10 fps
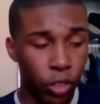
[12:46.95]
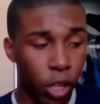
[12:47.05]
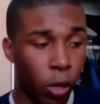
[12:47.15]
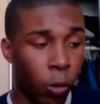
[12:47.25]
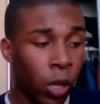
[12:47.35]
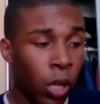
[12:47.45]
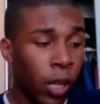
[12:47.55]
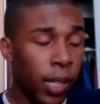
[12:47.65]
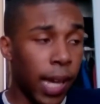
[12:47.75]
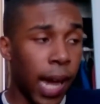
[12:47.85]
So,
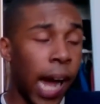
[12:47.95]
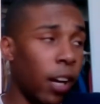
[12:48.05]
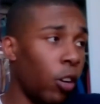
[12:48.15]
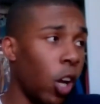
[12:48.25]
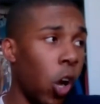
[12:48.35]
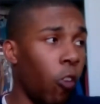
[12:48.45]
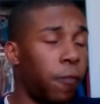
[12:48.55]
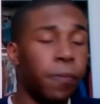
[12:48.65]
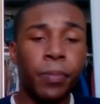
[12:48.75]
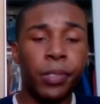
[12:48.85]
yeah, I don't know
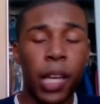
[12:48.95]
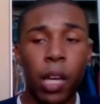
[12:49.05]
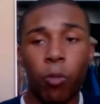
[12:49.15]
if, say,